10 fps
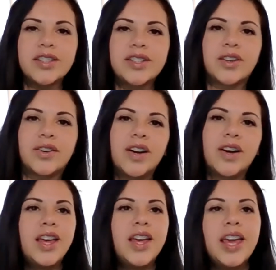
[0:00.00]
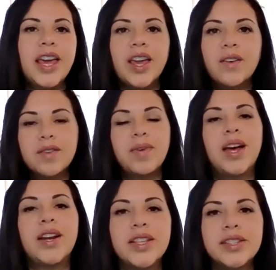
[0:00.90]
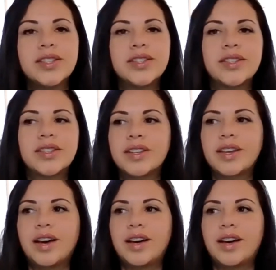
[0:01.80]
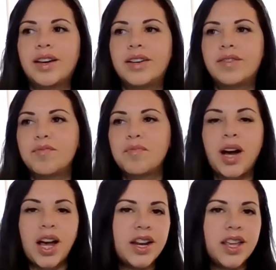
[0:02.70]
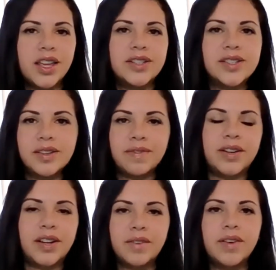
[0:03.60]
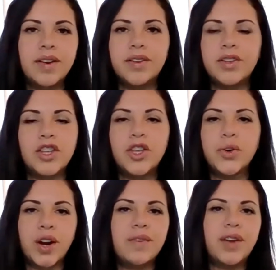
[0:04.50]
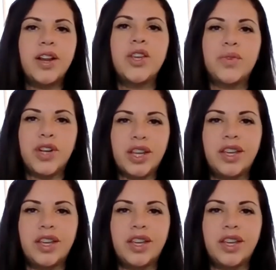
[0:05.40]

So everybody's uh, body is different. Every, you are very unique.